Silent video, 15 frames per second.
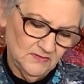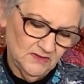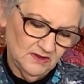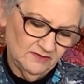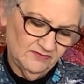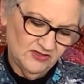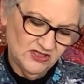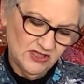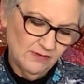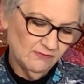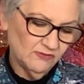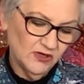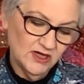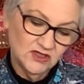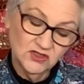And for some
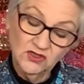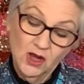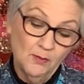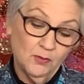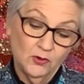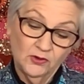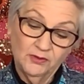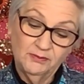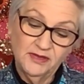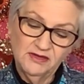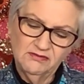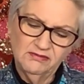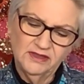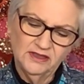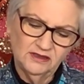reason I bought a big
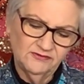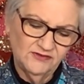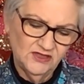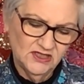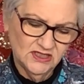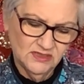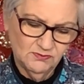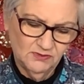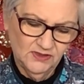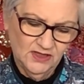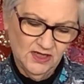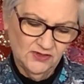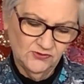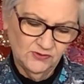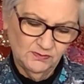reel of this with
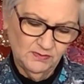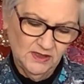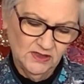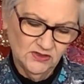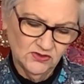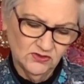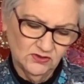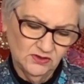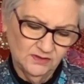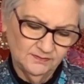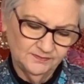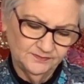100 meters on it.